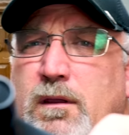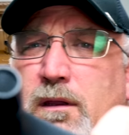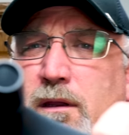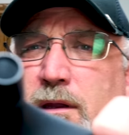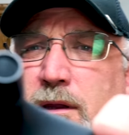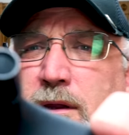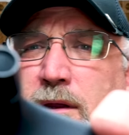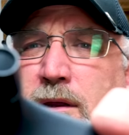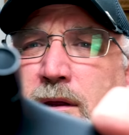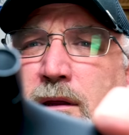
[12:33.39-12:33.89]

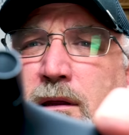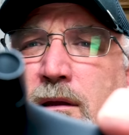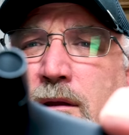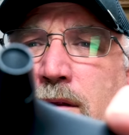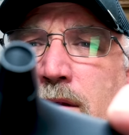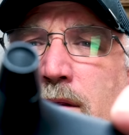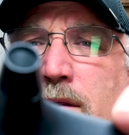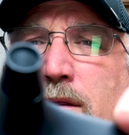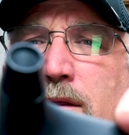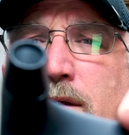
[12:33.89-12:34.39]

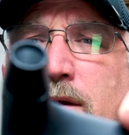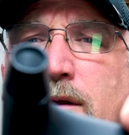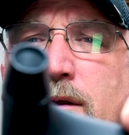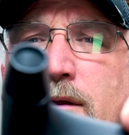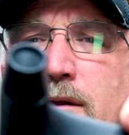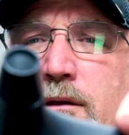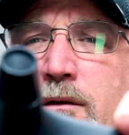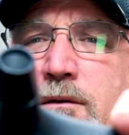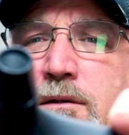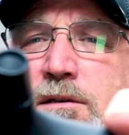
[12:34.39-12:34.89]
And there
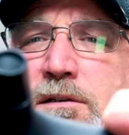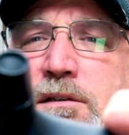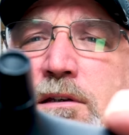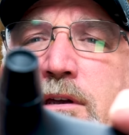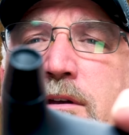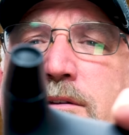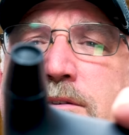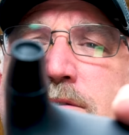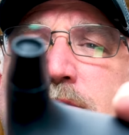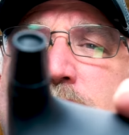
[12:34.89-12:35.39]
you go. You see
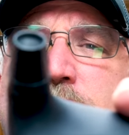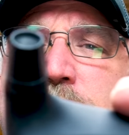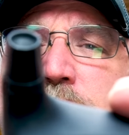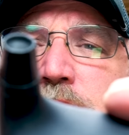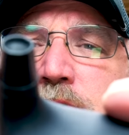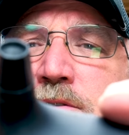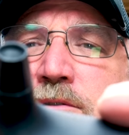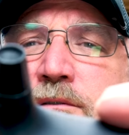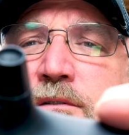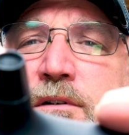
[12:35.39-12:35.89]
how it's a little
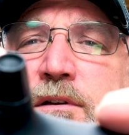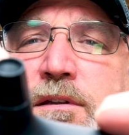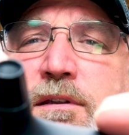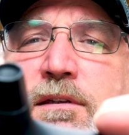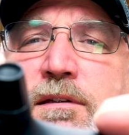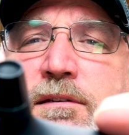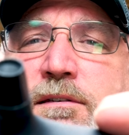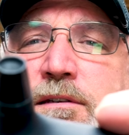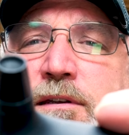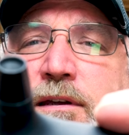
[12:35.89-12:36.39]
silver on the
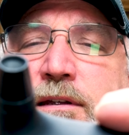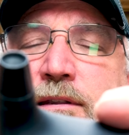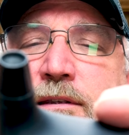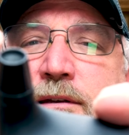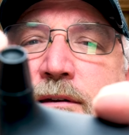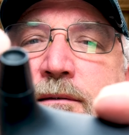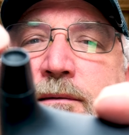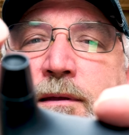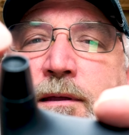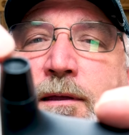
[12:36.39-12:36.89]
inside
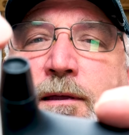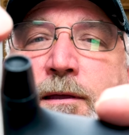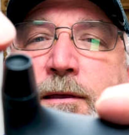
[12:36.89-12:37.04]
there?